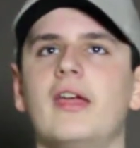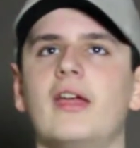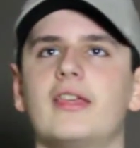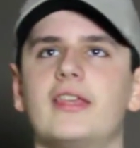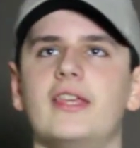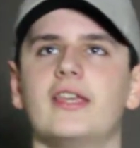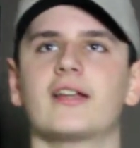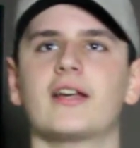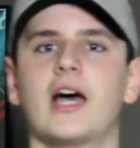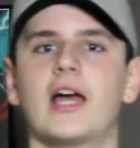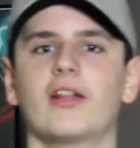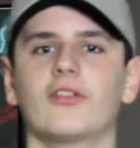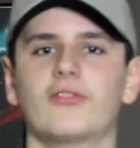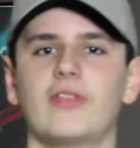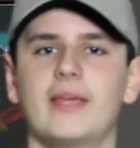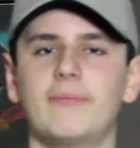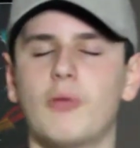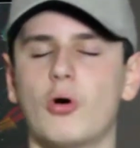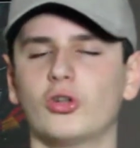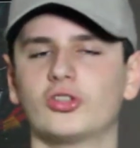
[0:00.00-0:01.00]

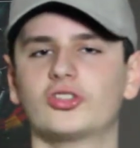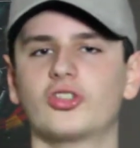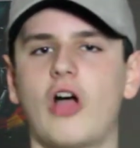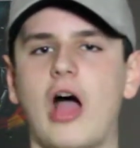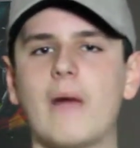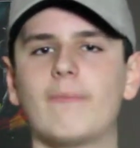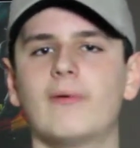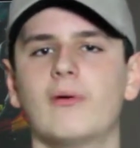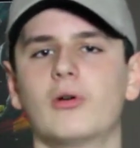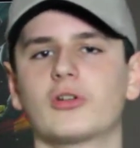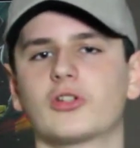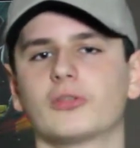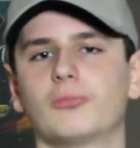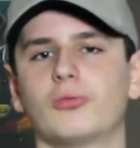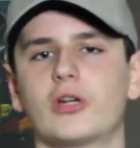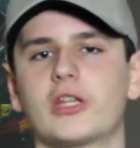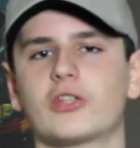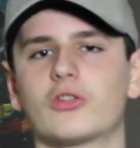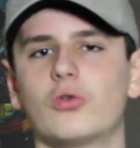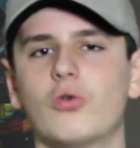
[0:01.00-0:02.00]
they both stopped him, which was
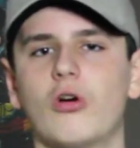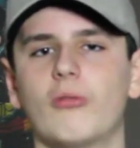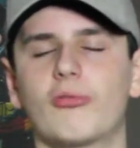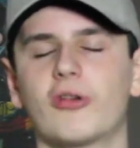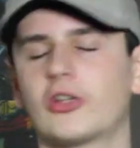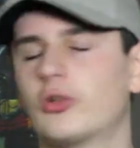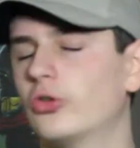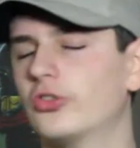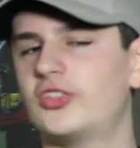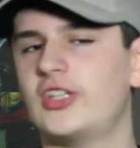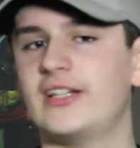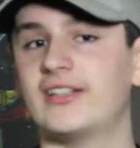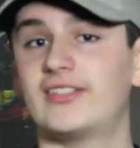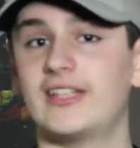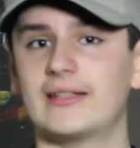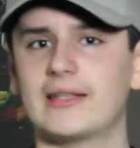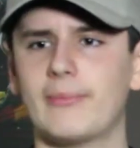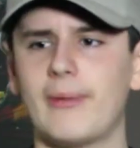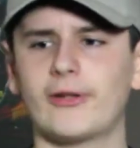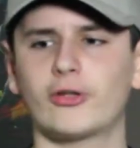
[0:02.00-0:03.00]
pretty cool scene
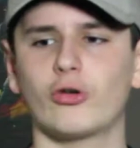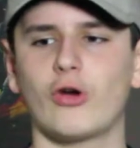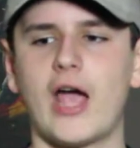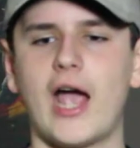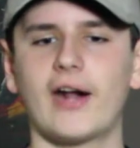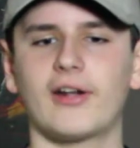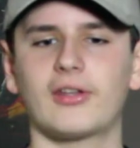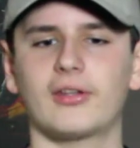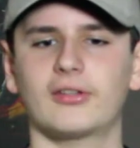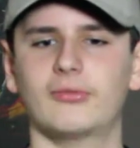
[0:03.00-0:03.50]
seeing them interact.